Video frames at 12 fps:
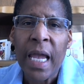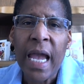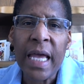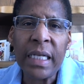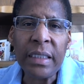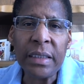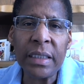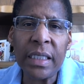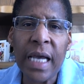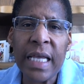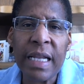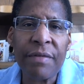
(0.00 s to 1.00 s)
And
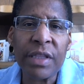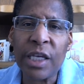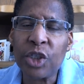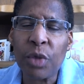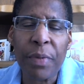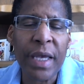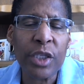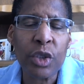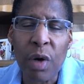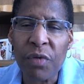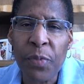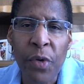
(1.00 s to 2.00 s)
and everything should be in
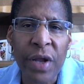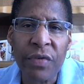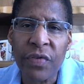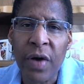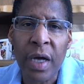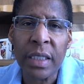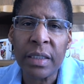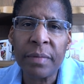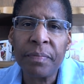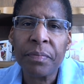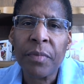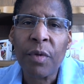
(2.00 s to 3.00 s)
12-point font.
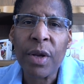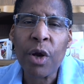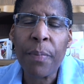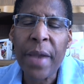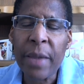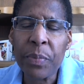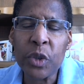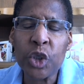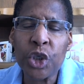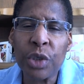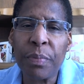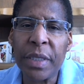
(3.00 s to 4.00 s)
Right? Your papers
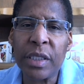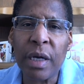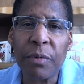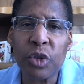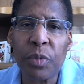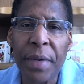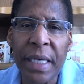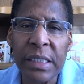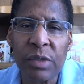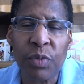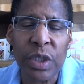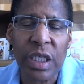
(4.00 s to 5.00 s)
should be double
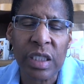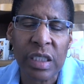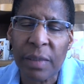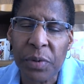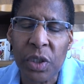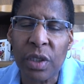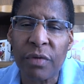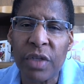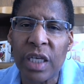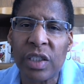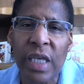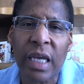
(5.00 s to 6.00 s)
spaced with the exception of
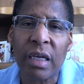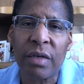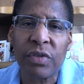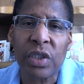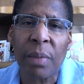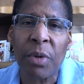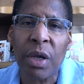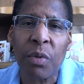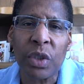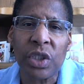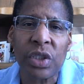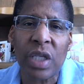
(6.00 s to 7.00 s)
the executive summary,
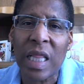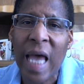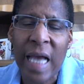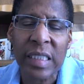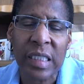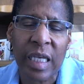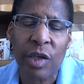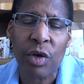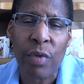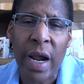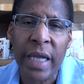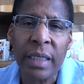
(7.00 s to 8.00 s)
which is the last thing you
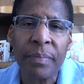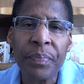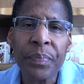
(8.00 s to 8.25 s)
write.